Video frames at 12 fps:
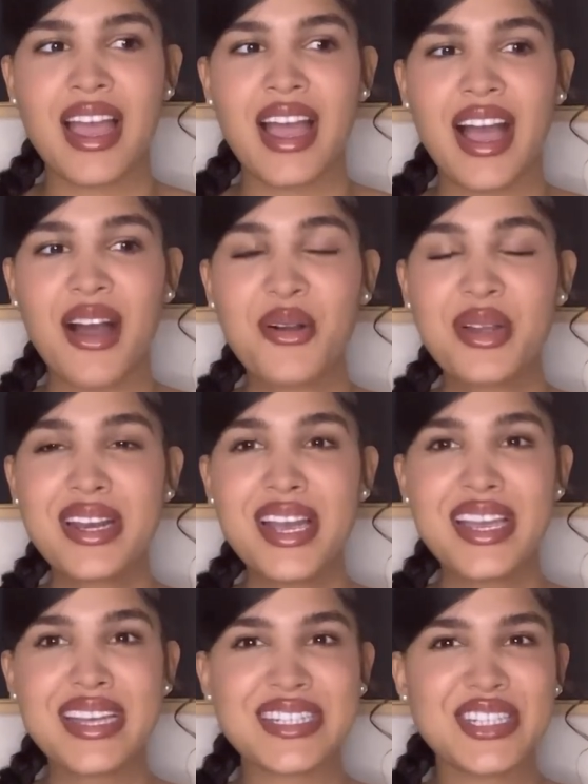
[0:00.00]
how can
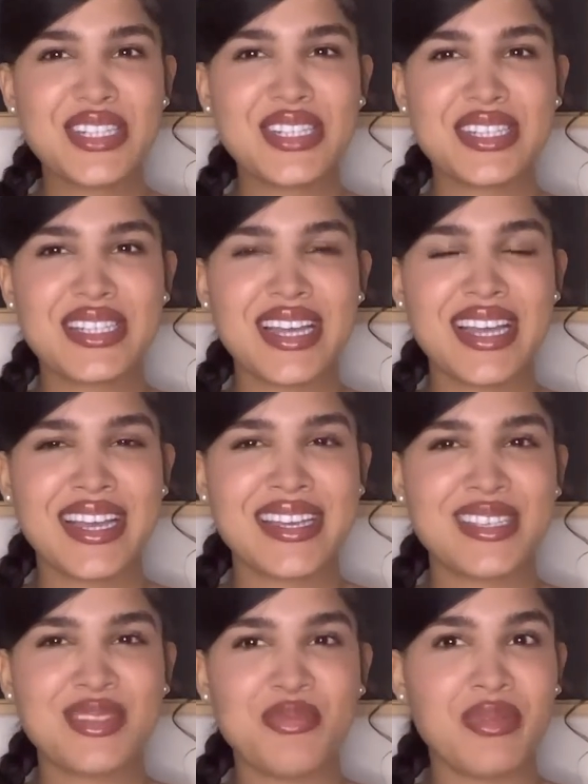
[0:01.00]
i just
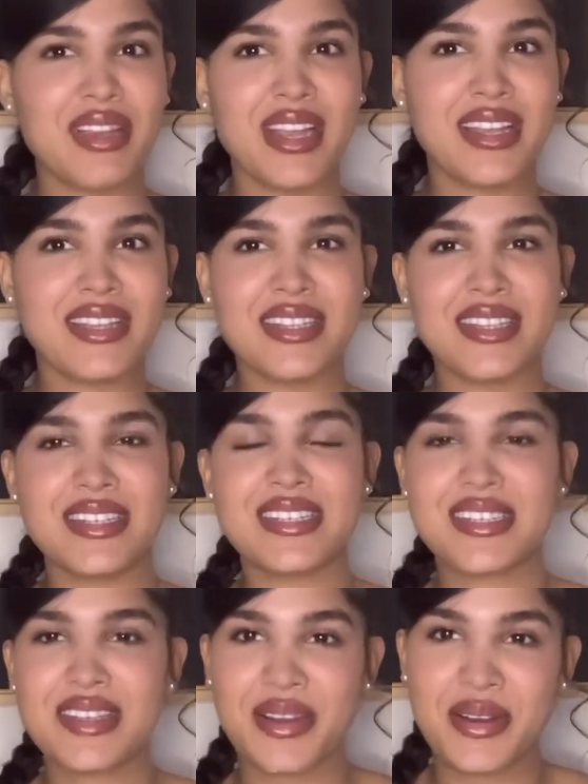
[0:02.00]
explain this
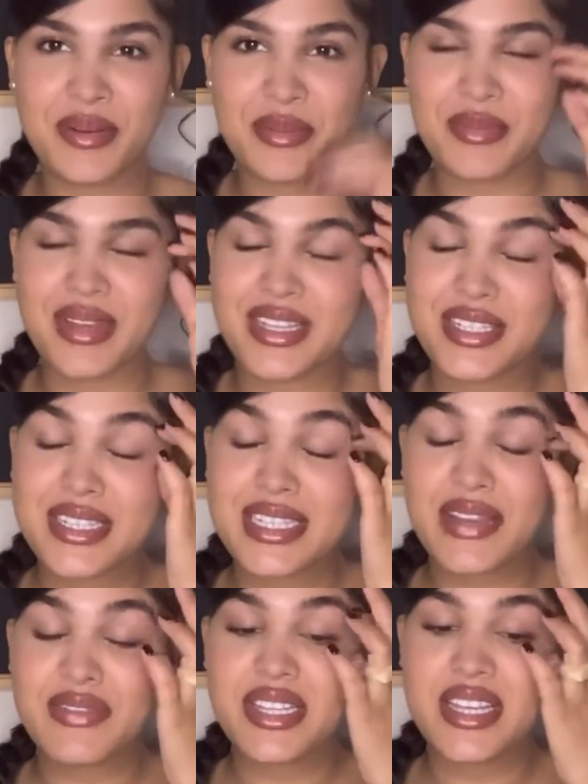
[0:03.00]
um it just
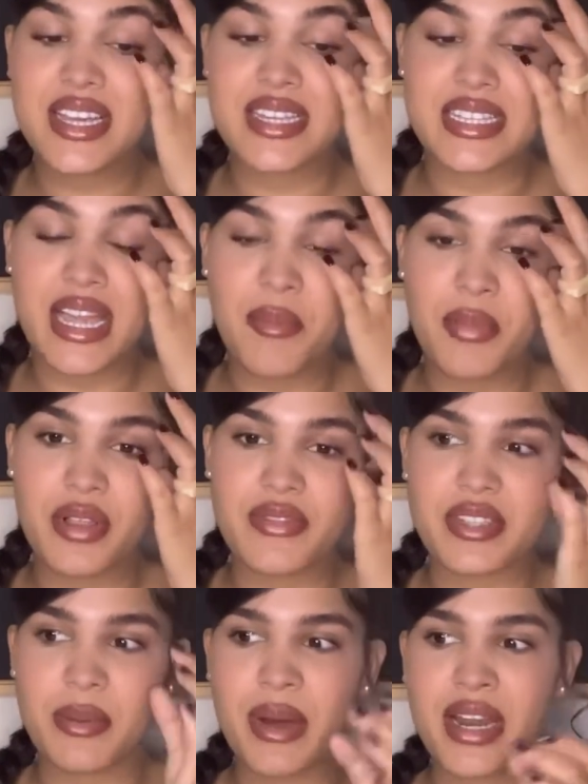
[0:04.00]
gives the example of
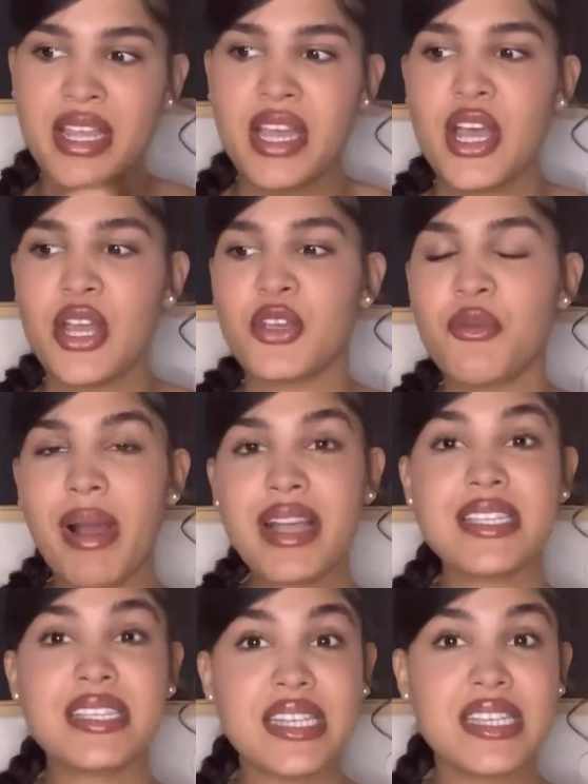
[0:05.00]
somebody you might
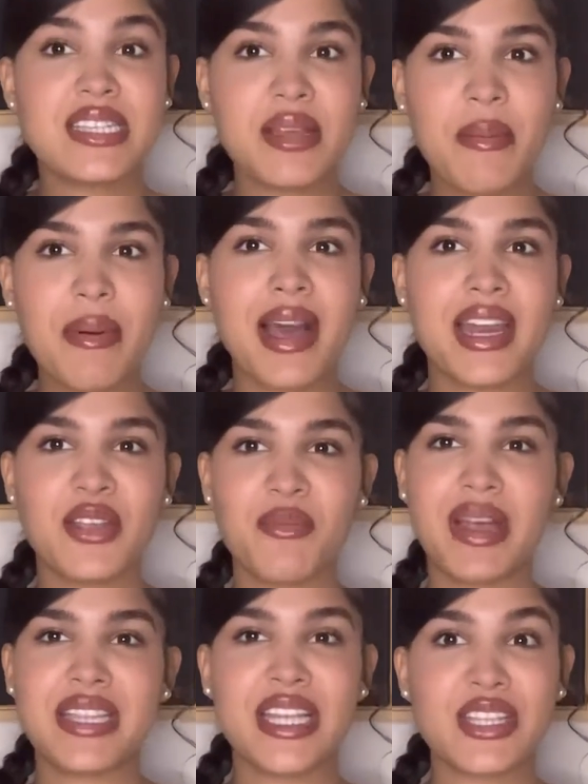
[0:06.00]
see somebody you
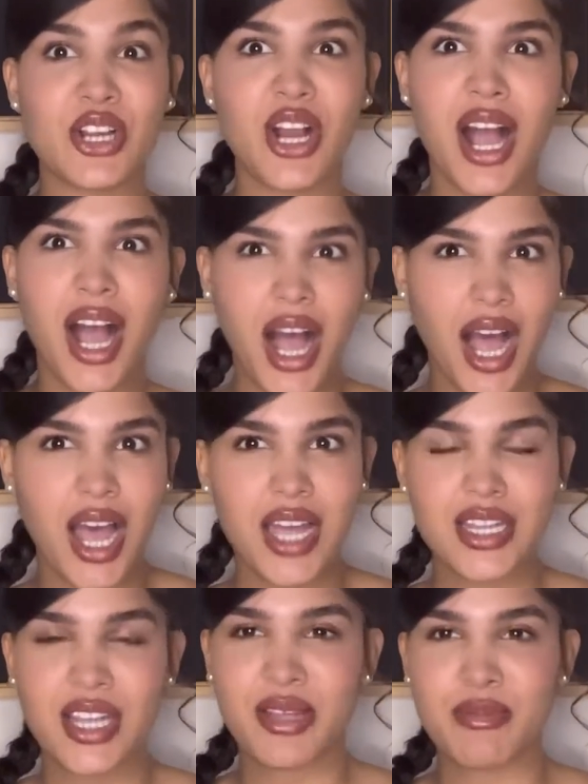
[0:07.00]
might think they're hot
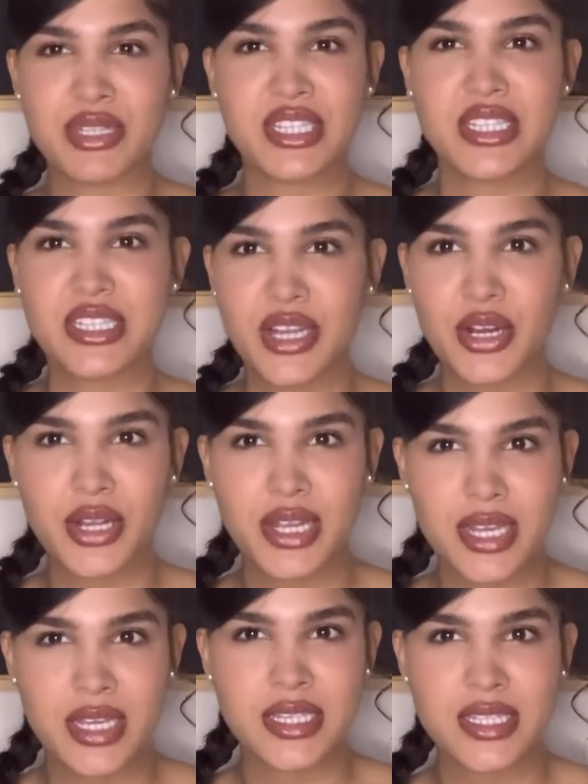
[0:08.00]
like
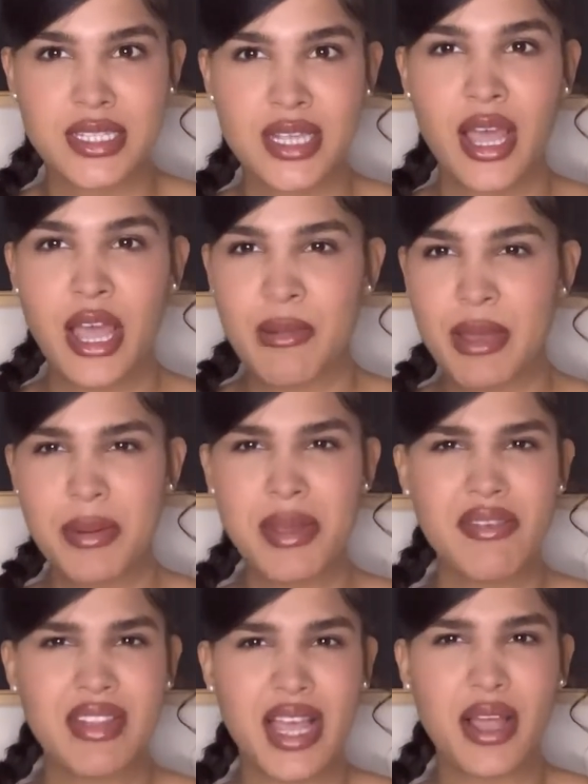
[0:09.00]
mysterious maybe
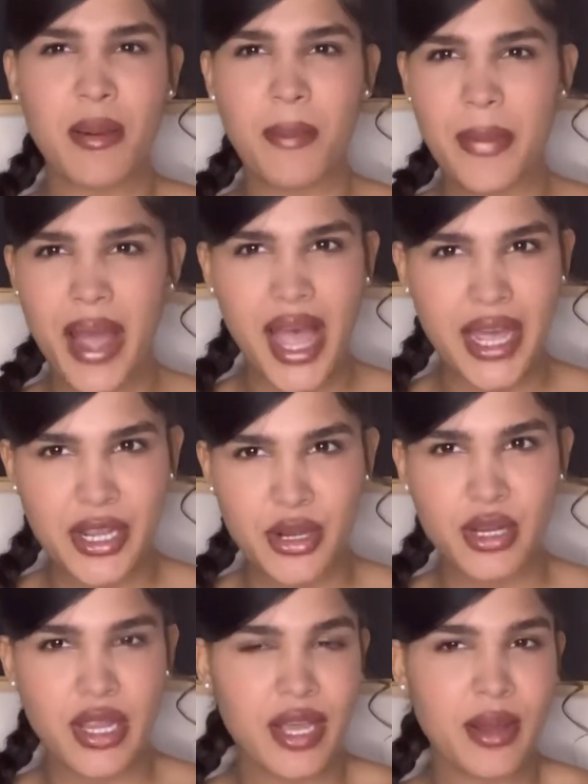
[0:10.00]
even like a baddie
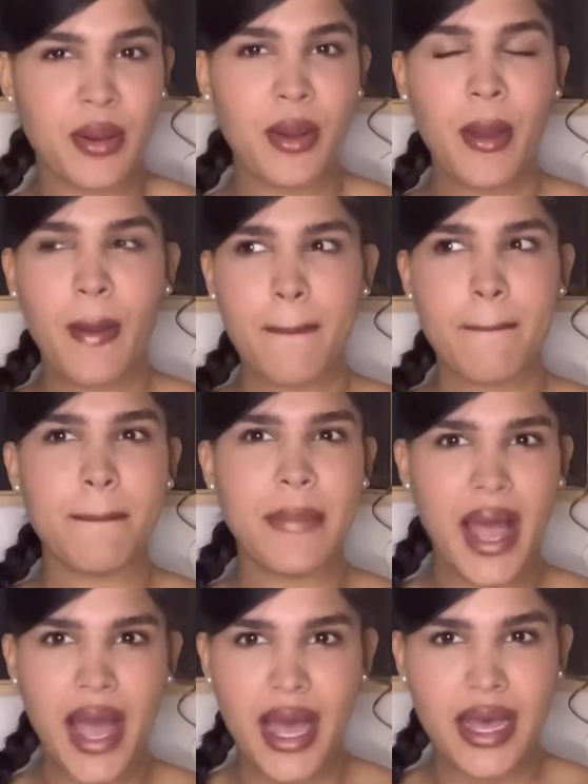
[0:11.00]
or like a
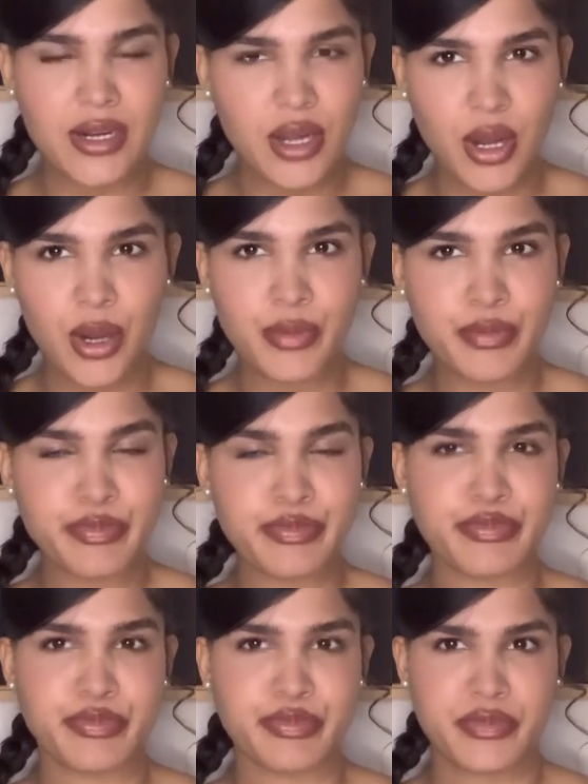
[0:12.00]
bad um
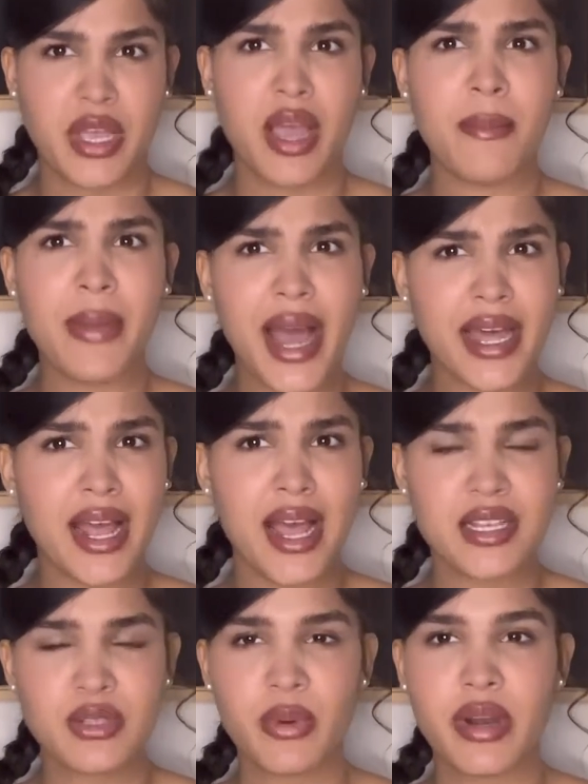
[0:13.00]
a
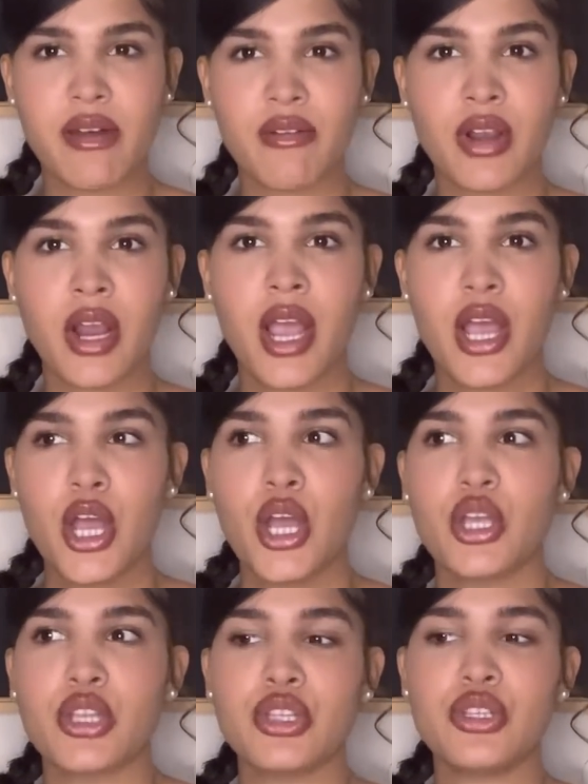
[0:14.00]
badass, whatever,
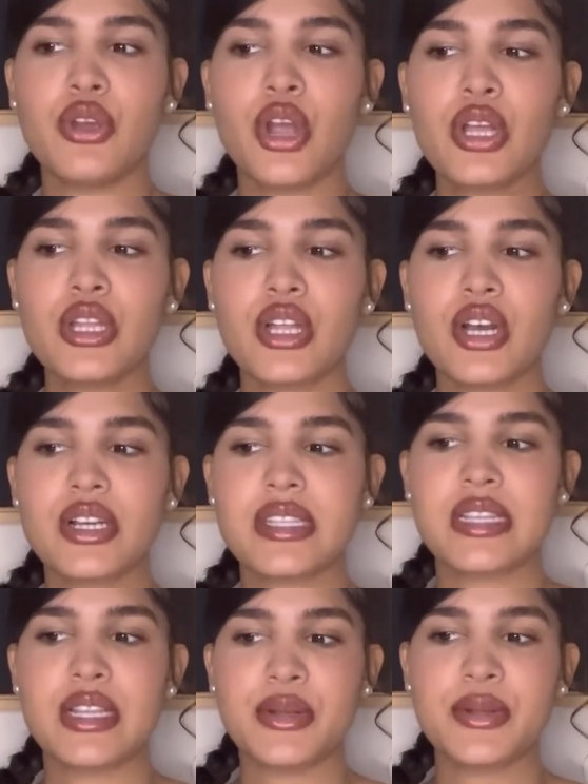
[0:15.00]
your looks
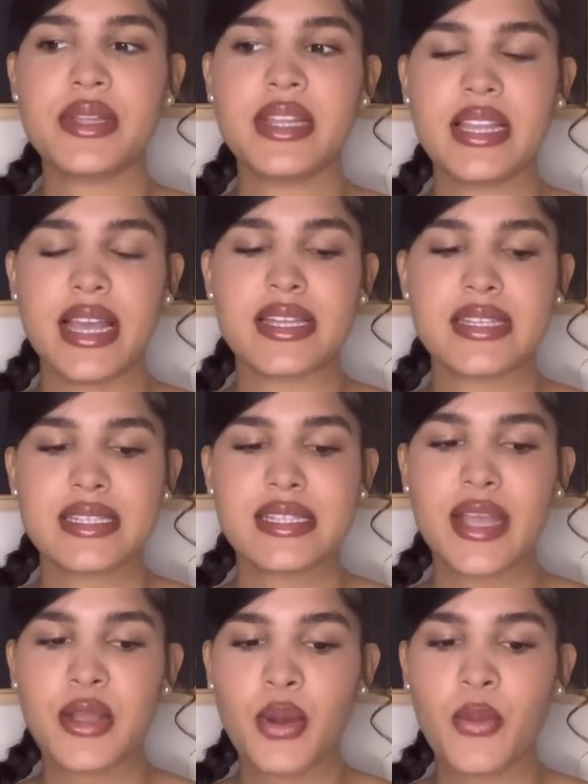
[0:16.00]
literally like
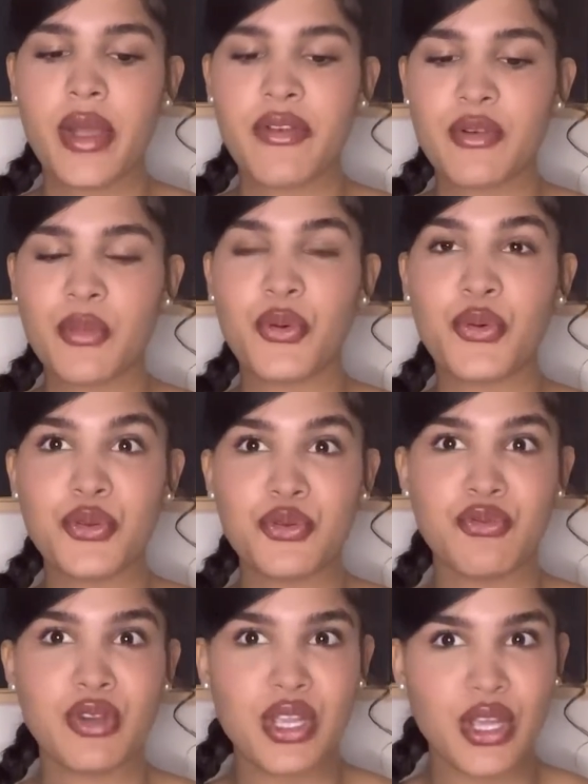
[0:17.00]
take away from who you
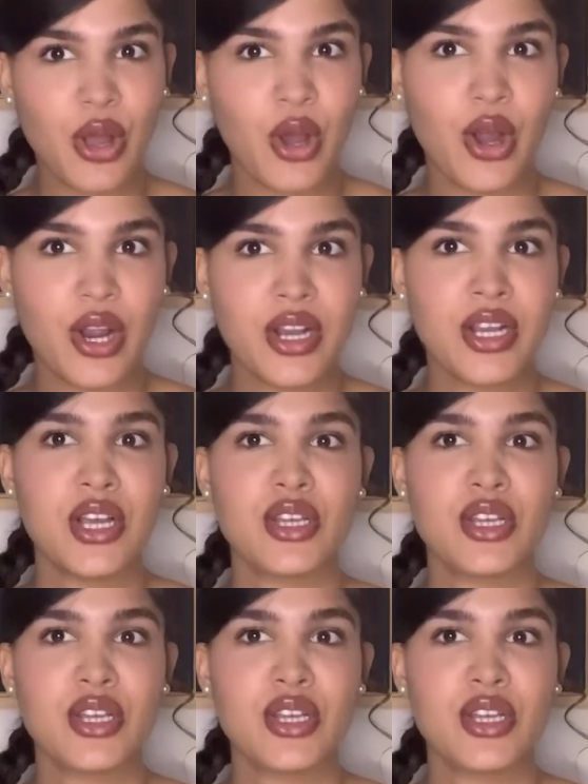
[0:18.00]
really are.